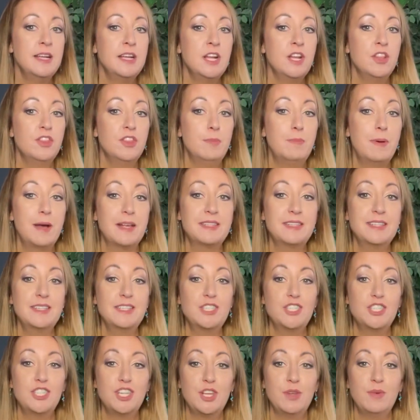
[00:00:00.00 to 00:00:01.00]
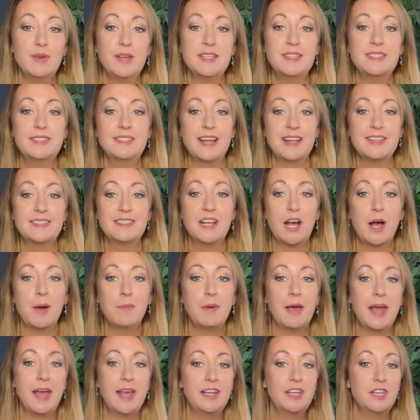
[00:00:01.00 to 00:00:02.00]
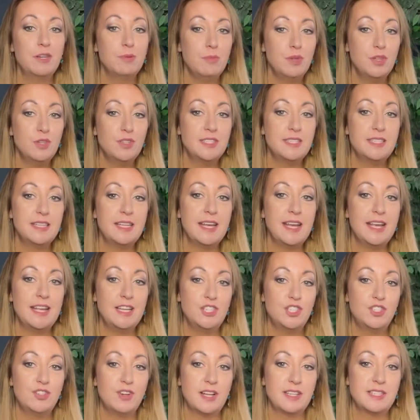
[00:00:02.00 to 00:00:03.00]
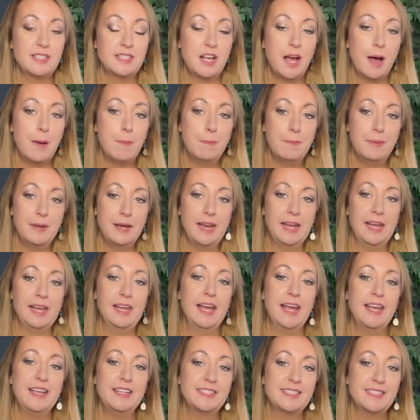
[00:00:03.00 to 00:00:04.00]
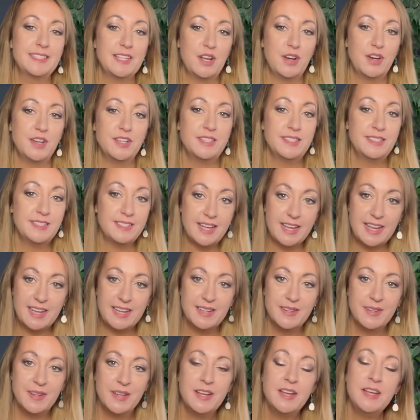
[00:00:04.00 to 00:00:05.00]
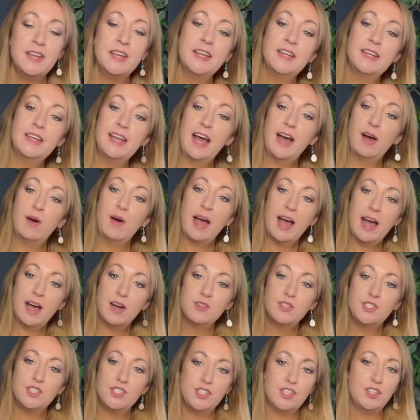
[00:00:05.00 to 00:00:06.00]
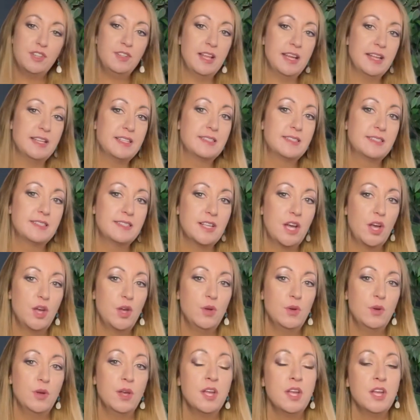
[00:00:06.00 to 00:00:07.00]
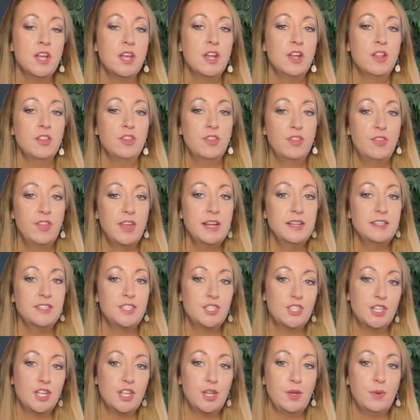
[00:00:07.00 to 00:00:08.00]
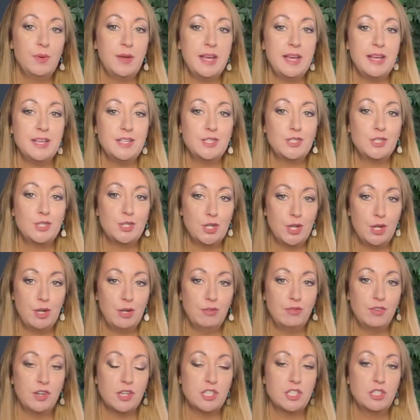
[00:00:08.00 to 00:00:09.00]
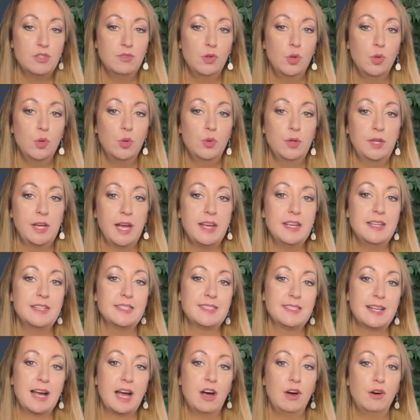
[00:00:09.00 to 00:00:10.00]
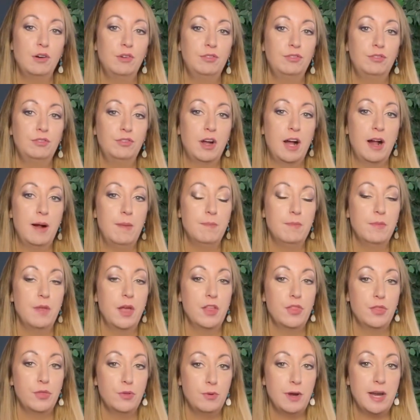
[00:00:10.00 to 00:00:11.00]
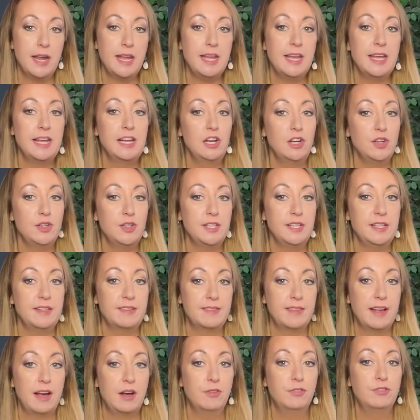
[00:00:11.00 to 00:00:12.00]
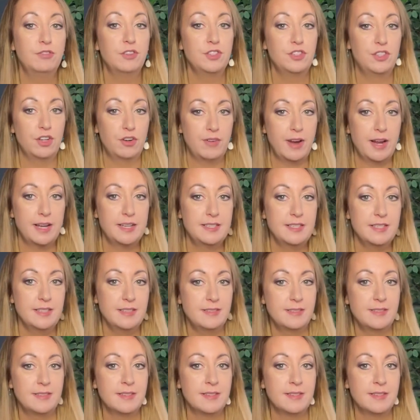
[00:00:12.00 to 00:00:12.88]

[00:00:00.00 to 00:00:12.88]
the best thing to do is set up a community interest company, a CIC. Now, how do you do this? So the thing to do is to, first of all, get yourself 3, including yourself, directors.